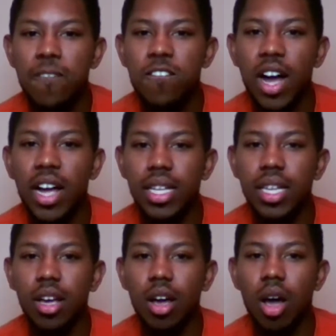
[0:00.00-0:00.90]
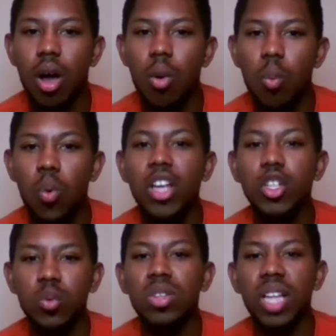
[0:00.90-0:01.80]
finding what
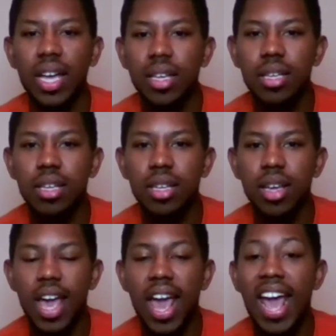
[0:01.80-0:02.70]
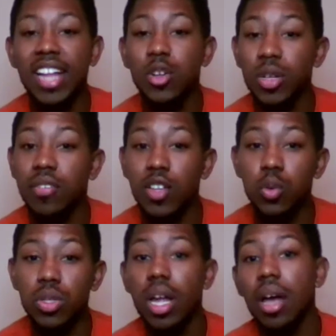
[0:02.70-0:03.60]
you like and your
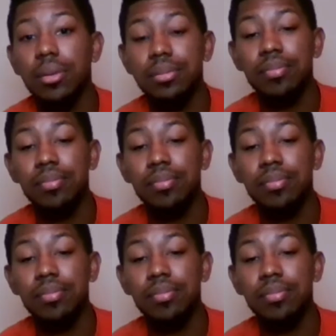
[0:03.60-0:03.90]
individual style.